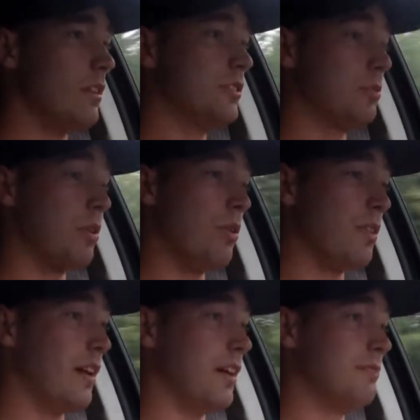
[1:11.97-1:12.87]
So we're going
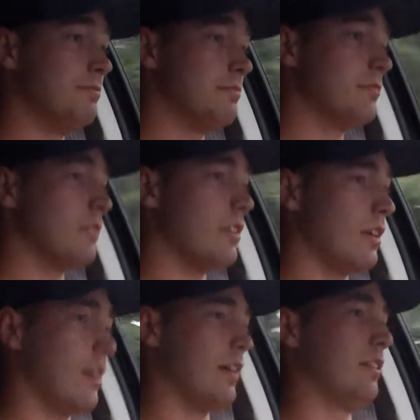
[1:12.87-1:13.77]
there,
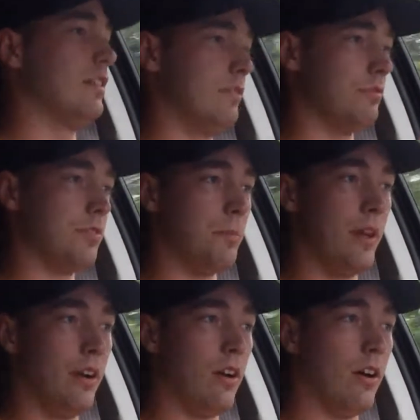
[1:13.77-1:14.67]
and then from
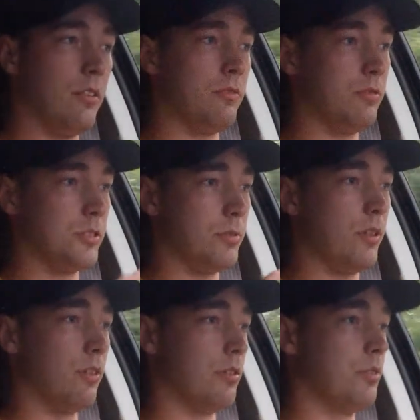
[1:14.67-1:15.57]
there on, once we
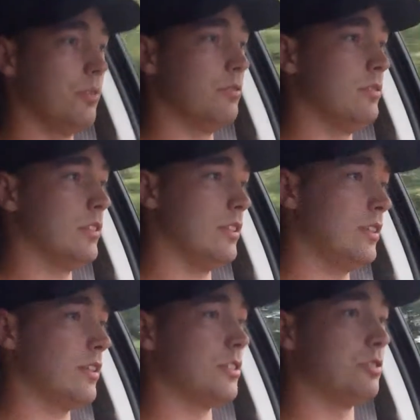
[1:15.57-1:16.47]
go through
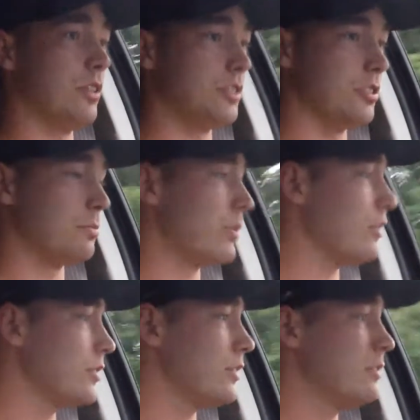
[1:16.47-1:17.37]
the Straits of
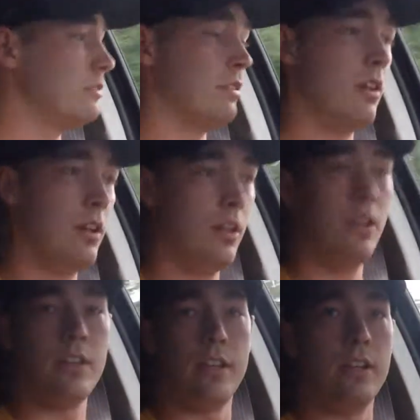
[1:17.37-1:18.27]
Gibraltar,
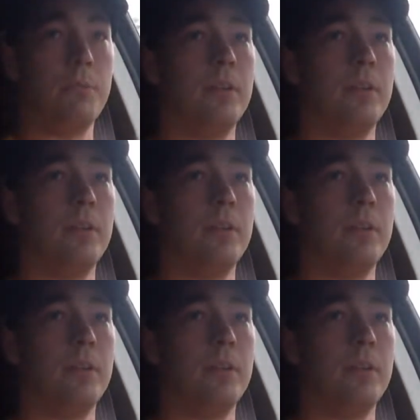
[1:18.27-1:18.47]
then I'm